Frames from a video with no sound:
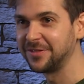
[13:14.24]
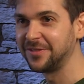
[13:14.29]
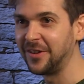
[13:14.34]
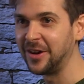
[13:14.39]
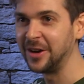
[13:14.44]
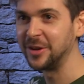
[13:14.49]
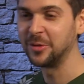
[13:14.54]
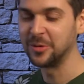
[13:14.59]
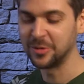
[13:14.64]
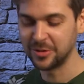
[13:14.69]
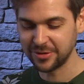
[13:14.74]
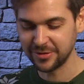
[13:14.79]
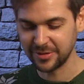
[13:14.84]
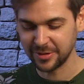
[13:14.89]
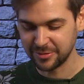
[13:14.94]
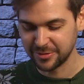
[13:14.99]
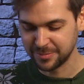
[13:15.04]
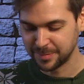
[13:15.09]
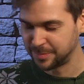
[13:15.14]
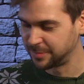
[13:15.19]
Final
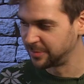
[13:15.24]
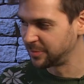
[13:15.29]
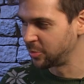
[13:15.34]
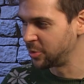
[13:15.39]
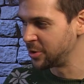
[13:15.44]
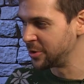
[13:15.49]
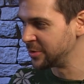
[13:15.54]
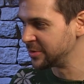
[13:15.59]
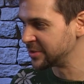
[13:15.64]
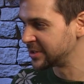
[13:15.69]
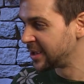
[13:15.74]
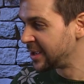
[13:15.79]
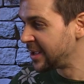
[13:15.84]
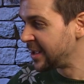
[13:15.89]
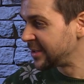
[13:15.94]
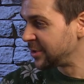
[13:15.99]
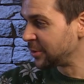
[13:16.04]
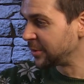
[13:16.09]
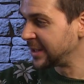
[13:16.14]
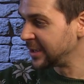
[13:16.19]
wound.
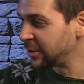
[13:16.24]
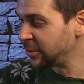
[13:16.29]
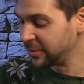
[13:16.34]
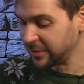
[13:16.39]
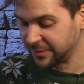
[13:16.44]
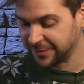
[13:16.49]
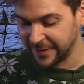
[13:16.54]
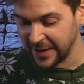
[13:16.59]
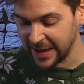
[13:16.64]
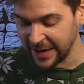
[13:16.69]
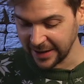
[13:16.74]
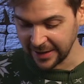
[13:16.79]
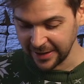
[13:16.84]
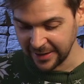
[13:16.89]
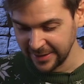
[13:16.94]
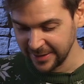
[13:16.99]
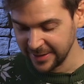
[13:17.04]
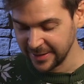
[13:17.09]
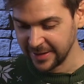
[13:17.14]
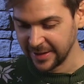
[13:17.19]
Your little
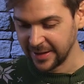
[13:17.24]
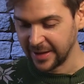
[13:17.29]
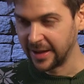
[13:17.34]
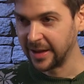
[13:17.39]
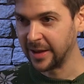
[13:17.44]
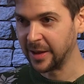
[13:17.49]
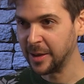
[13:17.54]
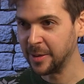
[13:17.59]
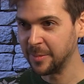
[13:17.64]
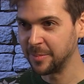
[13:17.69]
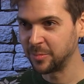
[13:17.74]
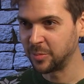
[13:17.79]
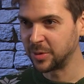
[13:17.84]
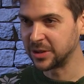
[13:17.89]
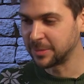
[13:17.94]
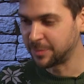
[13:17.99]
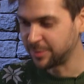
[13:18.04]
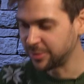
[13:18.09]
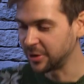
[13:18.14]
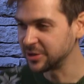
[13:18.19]
fella with
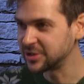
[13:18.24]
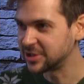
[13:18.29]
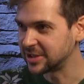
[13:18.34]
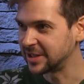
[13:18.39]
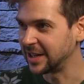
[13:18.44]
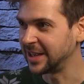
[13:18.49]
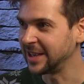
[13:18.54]
the prod stick.